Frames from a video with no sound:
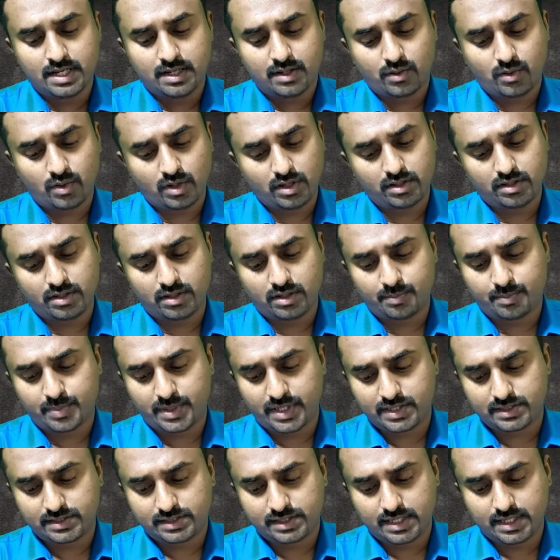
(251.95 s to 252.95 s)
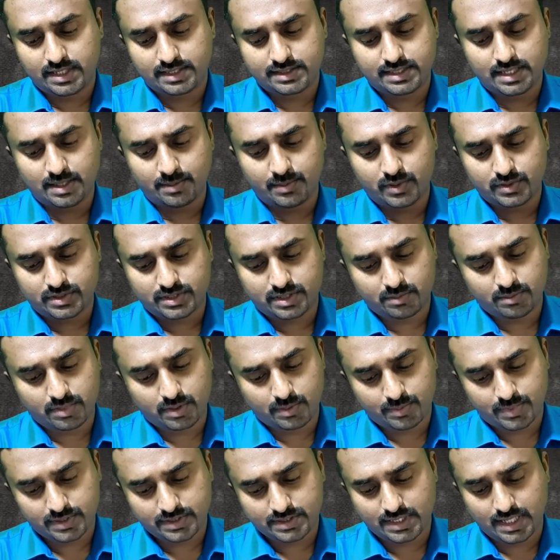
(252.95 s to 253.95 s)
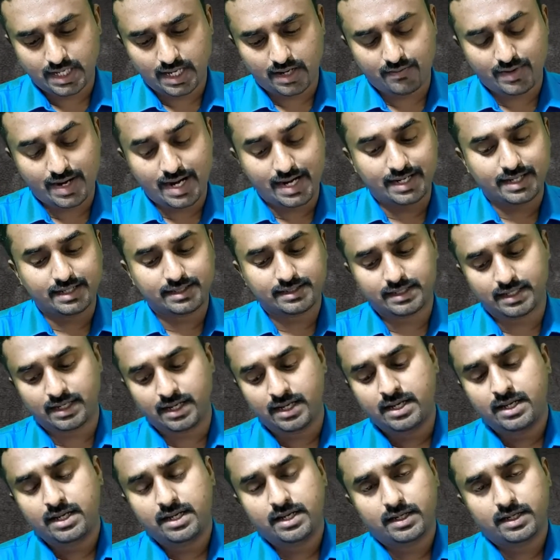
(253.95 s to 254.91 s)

all PSC exam question papers, they have added the